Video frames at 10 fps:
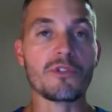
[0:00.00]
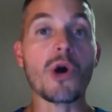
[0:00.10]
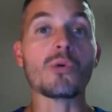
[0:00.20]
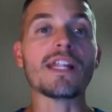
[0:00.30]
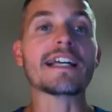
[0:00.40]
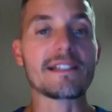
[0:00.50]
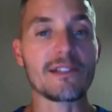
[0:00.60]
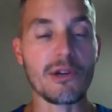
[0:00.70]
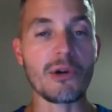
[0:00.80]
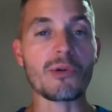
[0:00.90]
less
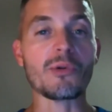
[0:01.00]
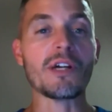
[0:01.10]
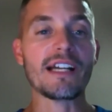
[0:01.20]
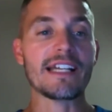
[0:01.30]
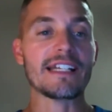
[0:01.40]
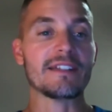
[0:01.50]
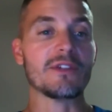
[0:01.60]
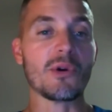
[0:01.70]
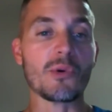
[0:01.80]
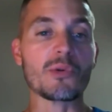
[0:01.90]
so in
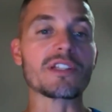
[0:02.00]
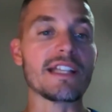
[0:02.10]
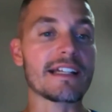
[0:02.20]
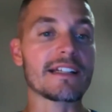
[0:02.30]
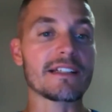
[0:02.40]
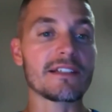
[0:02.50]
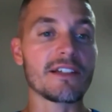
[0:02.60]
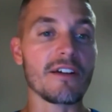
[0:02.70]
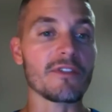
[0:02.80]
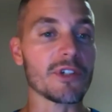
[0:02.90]
those that
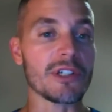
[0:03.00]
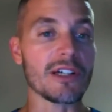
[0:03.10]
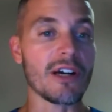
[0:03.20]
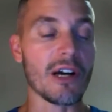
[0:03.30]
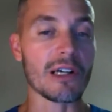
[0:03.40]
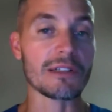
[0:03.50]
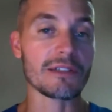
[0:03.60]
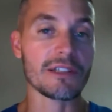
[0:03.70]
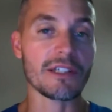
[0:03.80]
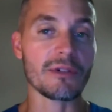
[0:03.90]
govern
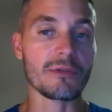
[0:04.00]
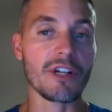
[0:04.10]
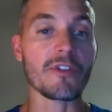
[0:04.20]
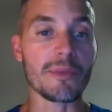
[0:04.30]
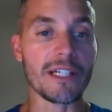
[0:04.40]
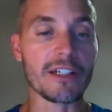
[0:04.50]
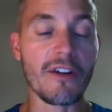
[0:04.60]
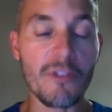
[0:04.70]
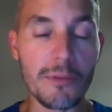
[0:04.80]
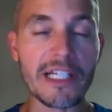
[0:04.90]
our,
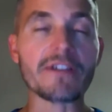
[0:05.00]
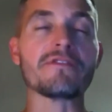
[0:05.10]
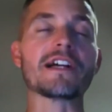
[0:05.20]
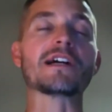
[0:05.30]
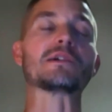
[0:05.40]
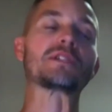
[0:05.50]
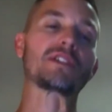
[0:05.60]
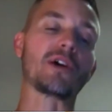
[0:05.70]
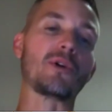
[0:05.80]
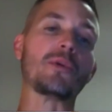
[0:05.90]
government affairs.
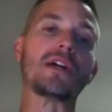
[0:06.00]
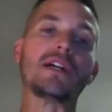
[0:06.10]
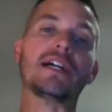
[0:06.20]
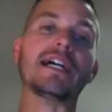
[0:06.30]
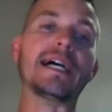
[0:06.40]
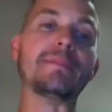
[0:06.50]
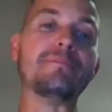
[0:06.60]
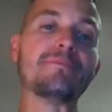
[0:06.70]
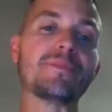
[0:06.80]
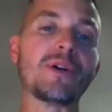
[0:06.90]
So
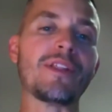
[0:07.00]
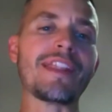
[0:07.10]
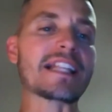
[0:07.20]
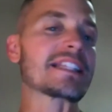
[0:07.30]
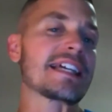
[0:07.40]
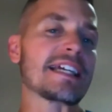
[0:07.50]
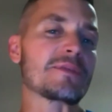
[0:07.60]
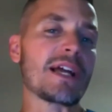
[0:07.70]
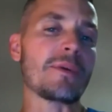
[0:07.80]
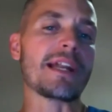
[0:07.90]
that's, I
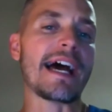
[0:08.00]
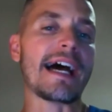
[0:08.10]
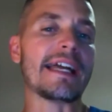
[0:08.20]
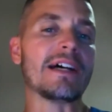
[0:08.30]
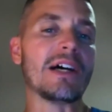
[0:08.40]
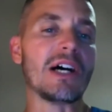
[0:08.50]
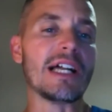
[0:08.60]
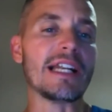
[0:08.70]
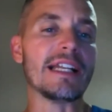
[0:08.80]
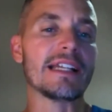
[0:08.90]
guess, what I would add
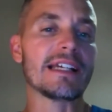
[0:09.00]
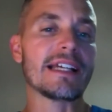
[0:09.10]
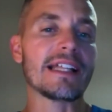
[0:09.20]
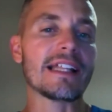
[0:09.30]
on